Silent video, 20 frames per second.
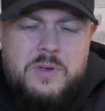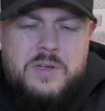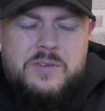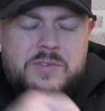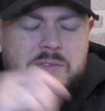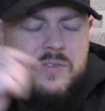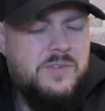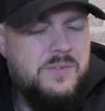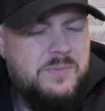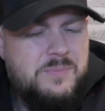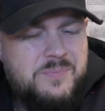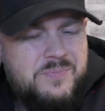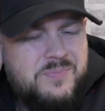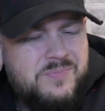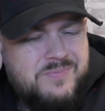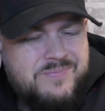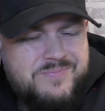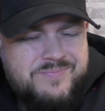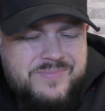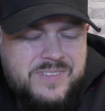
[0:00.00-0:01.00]
It's,
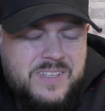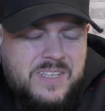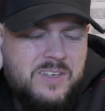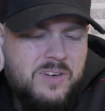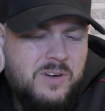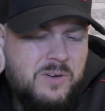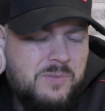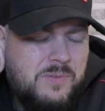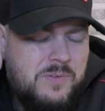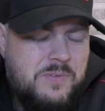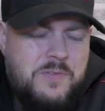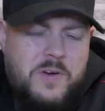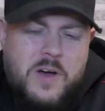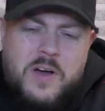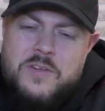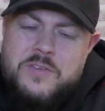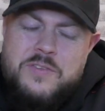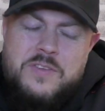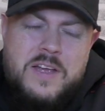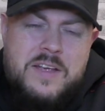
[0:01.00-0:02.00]
you know,
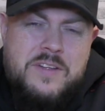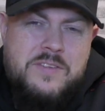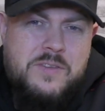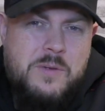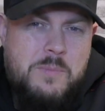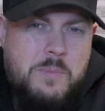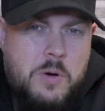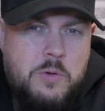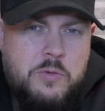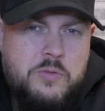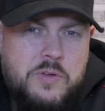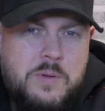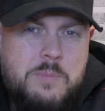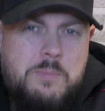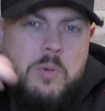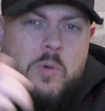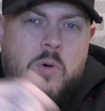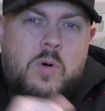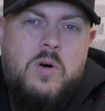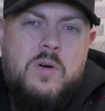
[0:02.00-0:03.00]
Thursday's the most
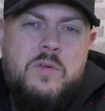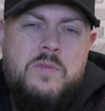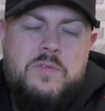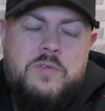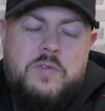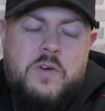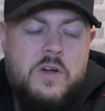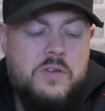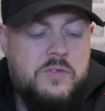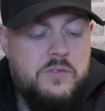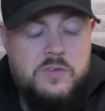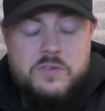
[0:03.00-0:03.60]
important for us,